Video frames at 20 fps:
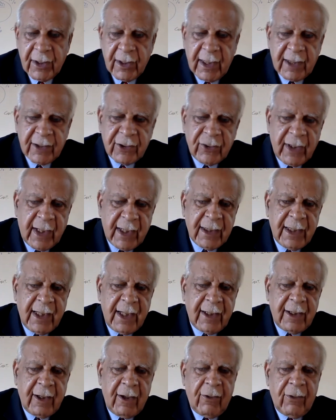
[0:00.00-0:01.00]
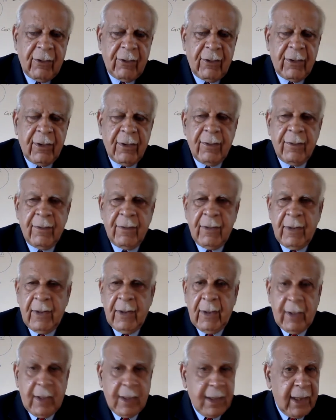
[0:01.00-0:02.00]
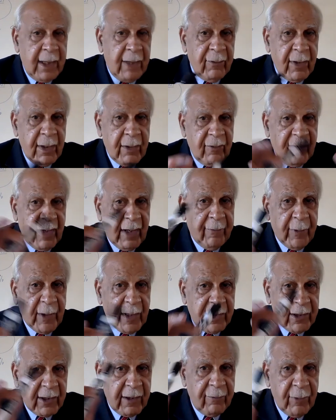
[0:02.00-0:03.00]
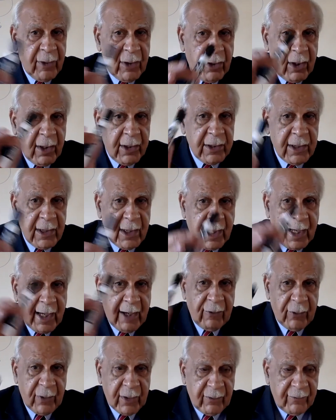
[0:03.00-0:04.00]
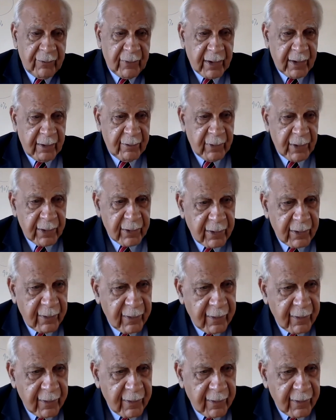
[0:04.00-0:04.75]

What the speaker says: Let's write that down. Again, we're developing a terminology, language of agreements.